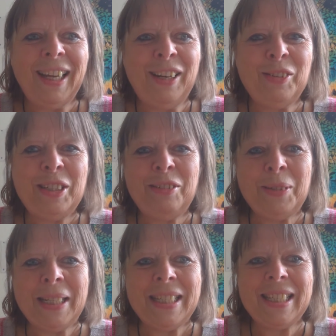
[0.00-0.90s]
Hello dear
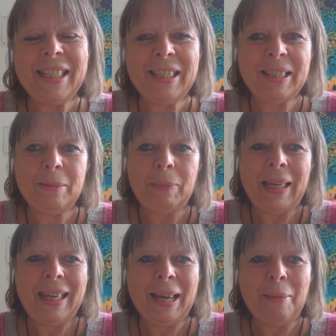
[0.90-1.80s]
ones, this is
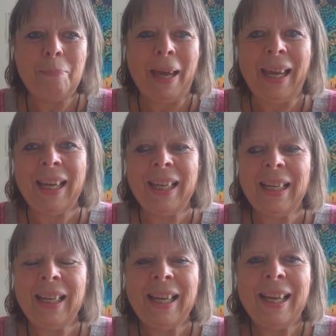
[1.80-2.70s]
Bee. I'm back
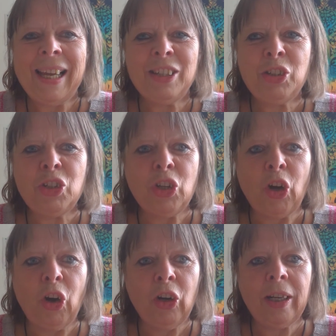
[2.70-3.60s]
to
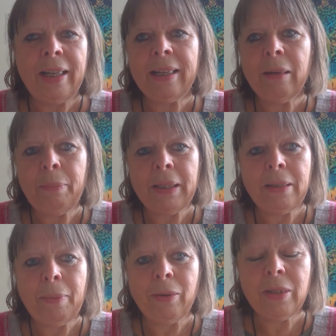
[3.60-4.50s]
talk a little bit
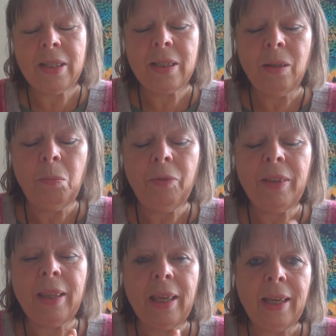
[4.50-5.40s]
about some of
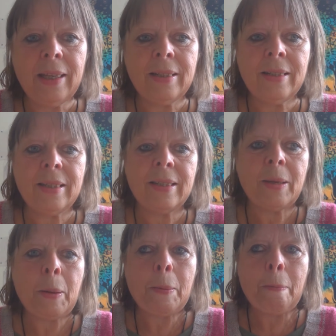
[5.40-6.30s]
the
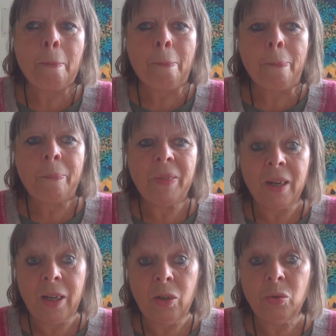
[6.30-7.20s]
things
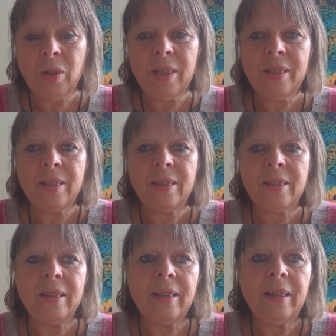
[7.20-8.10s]
that I
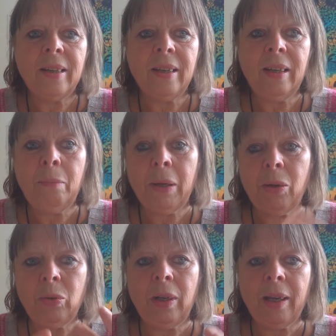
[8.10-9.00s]
notice in my
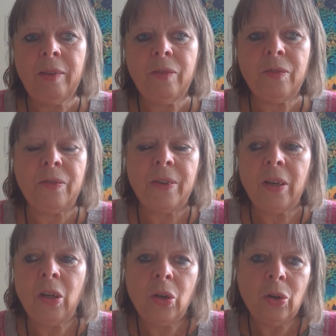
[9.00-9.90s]
own life
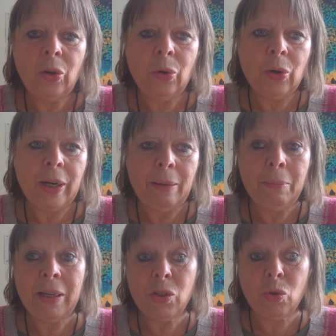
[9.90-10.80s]
or in
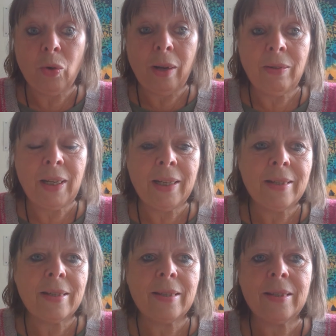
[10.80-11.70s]
my
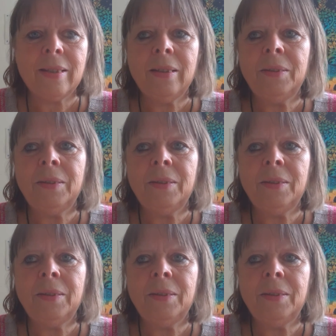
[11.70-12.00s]
surroundings.